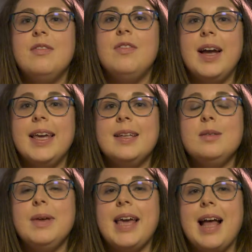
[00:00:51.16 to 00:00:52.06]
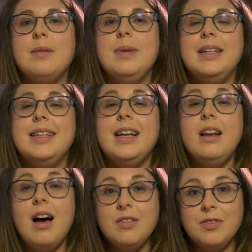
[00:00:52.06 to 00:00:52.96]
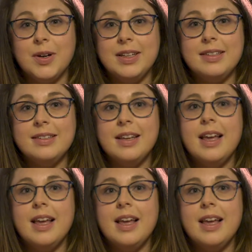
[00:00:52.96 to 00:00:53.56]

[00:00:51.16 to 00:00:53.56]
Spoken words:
Vikings began building Longphorts.